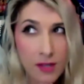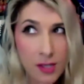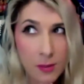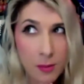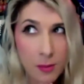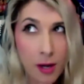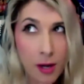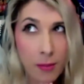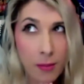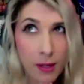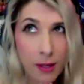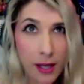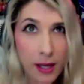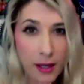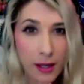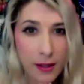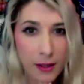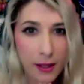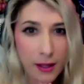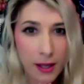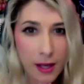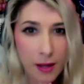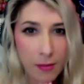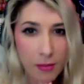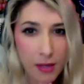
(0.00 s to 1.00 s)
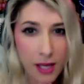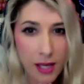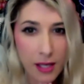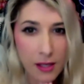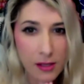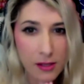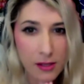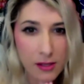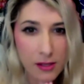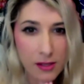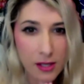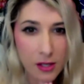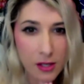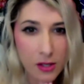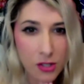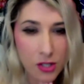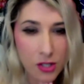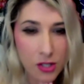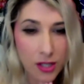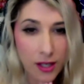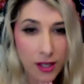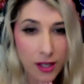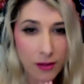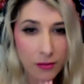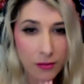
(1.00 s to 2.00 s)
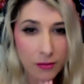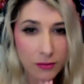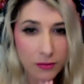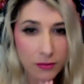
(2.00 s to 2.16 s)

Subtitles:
propaganda campaigns, essentially.